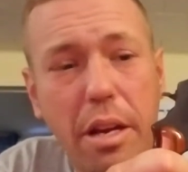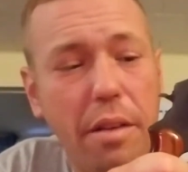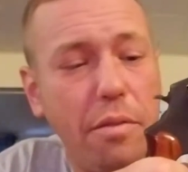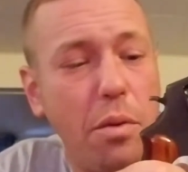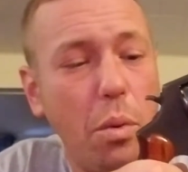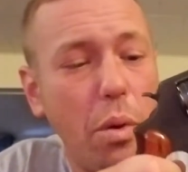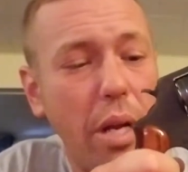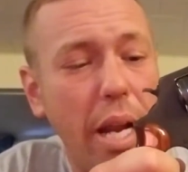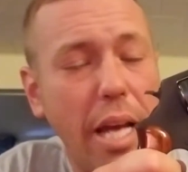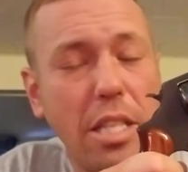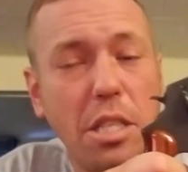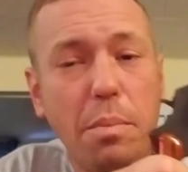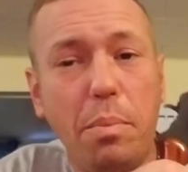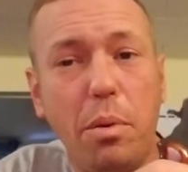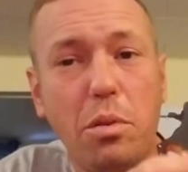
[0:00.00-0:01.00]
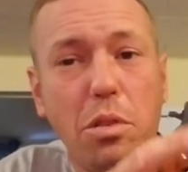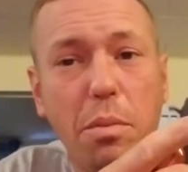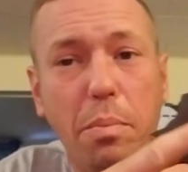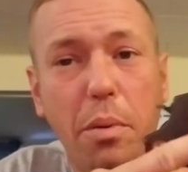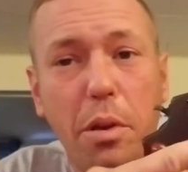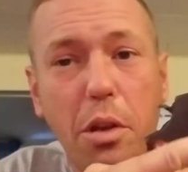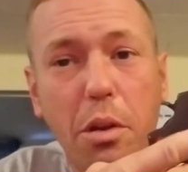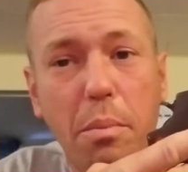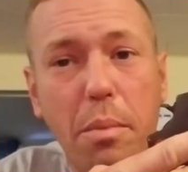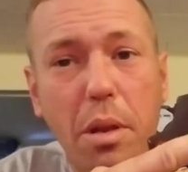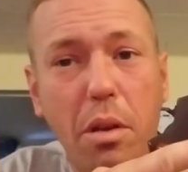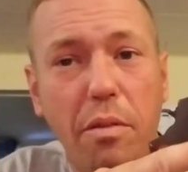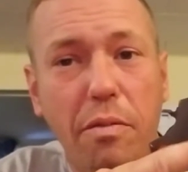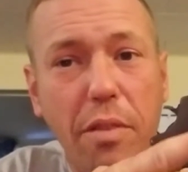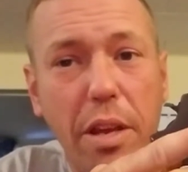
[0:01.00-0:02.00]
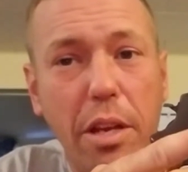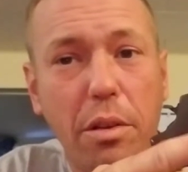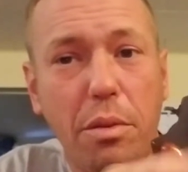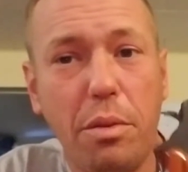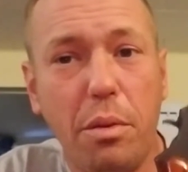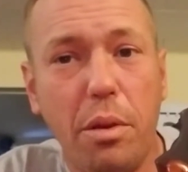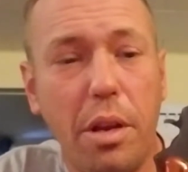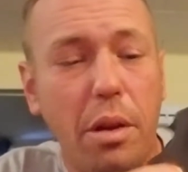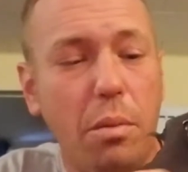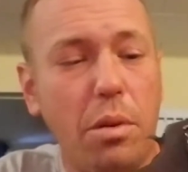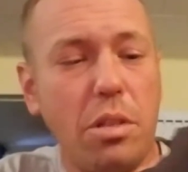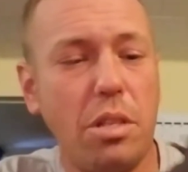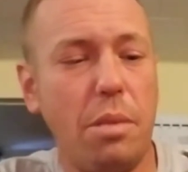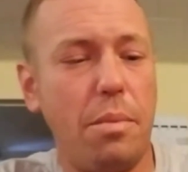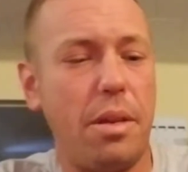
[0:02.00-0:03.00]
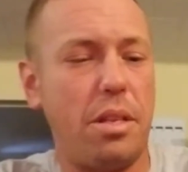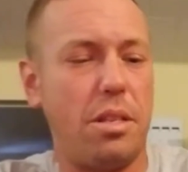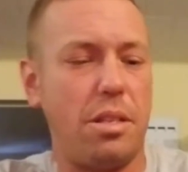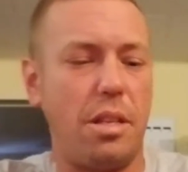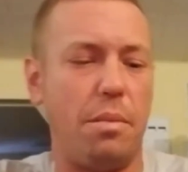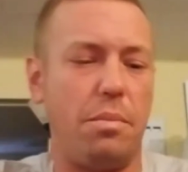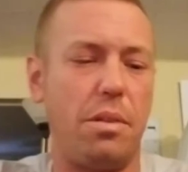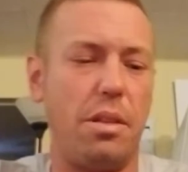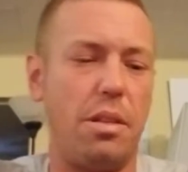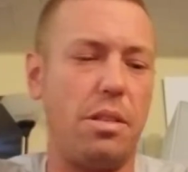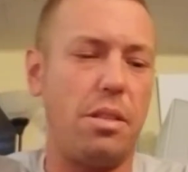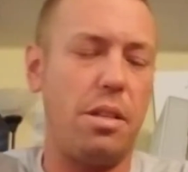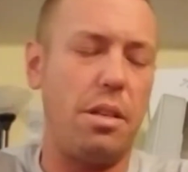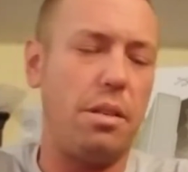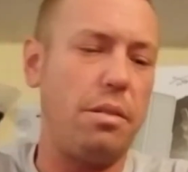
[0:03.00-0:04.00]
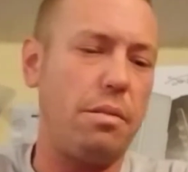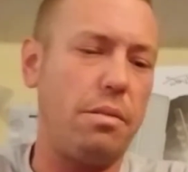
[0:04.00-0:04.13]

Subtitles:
if you were not supposed to put your middle finger through here, which let me just put this here.